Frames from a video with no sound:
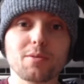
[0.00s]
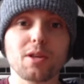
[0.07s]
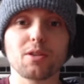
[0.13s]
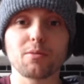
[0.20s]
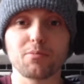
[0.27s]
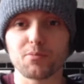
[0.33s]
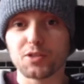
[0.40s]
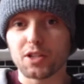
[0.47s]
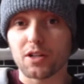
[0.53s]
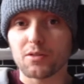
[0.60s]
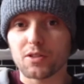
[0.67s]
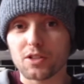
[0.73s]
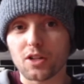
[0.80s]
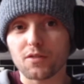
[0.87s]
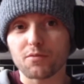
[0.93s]
the,
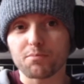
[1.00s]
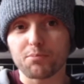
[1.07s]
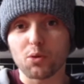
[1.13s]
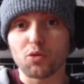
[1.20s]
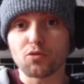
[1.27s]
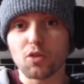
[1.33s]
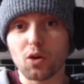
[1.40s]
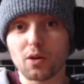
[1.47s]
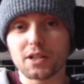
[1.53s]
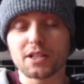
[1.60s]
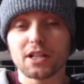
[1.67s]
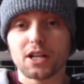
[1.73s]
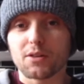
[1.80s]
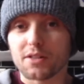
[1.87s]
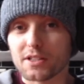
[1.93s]
ball rolling,
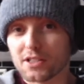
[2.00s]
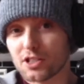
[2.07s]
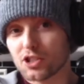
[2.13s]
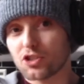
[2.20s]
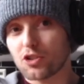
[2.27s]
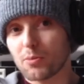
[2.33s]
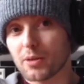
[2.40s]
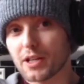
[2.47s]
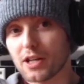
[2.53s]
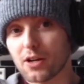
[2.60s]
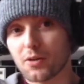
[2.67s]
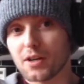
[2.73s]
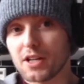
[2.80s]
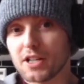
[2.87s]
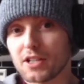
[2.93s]
where it's at the top of the hill.